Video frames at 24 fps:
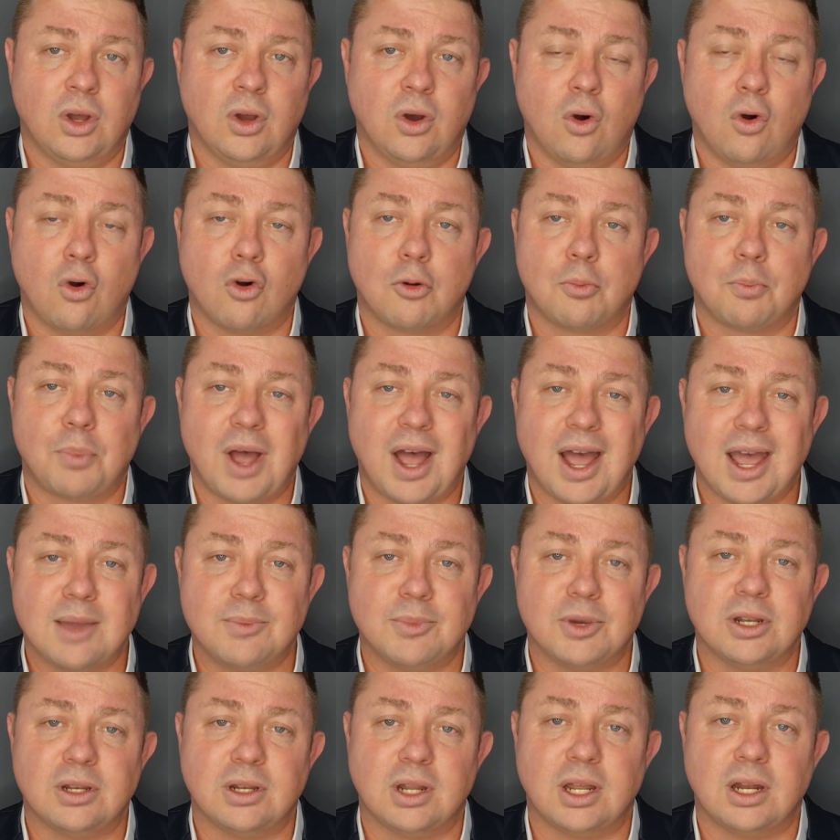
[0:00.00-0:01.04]
or a
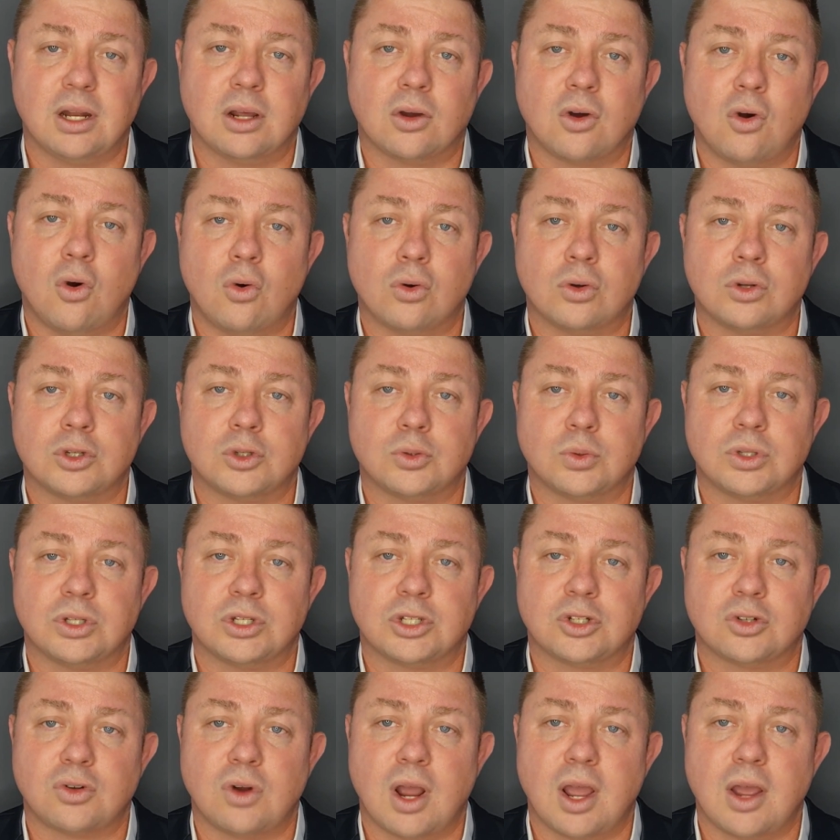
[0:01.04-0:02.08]
payment in accordance with
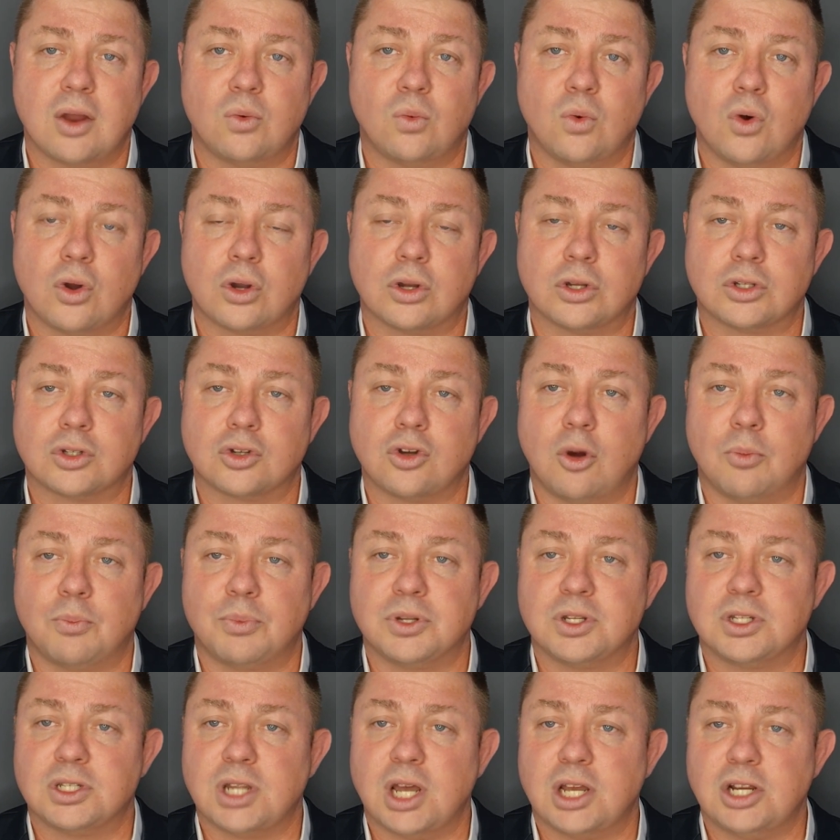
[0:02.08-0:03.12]
Australian workers'
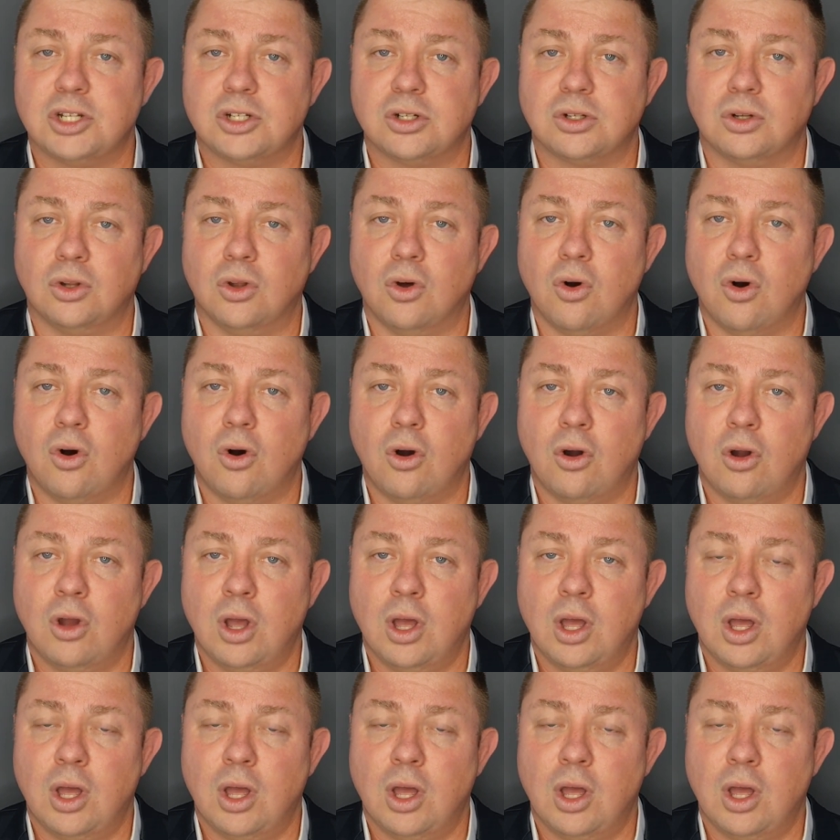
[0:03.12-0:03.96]
compensation law